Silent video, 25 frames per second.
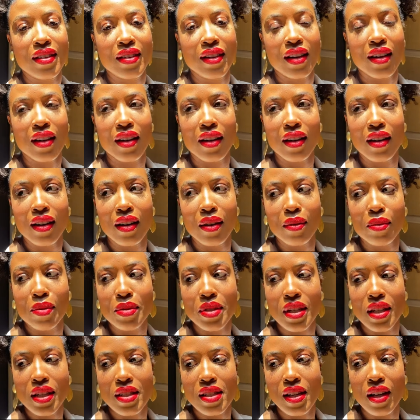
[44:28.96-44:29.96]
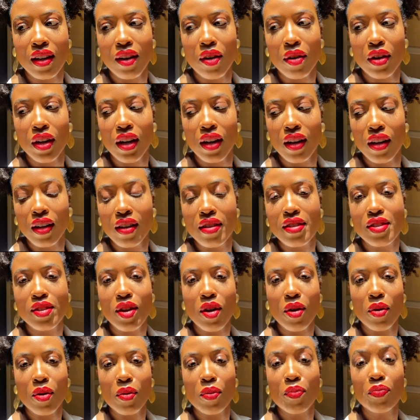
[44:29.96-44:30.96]
uh, what was I saying? Oh, yeah.
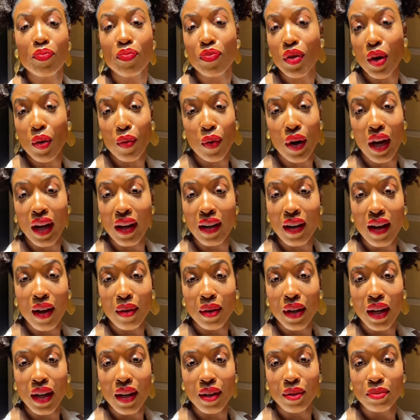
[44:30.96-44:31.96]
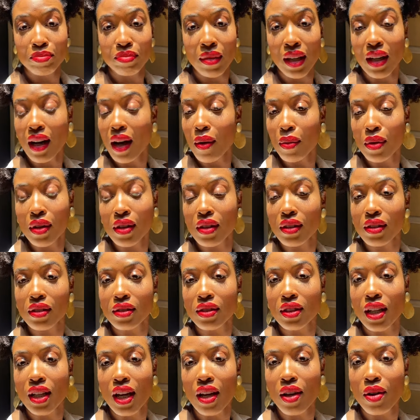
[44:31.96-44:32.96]
So, we're headed out now, and I will
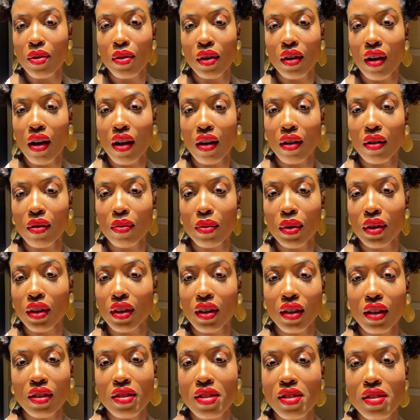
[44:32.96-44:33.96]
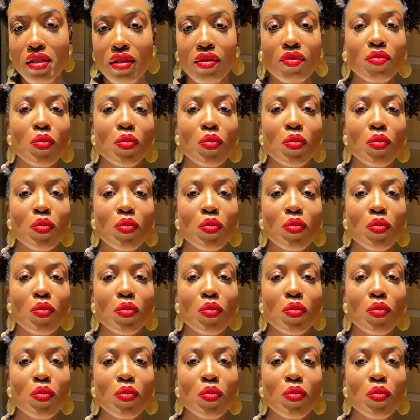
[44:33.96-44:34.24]
take you along with this.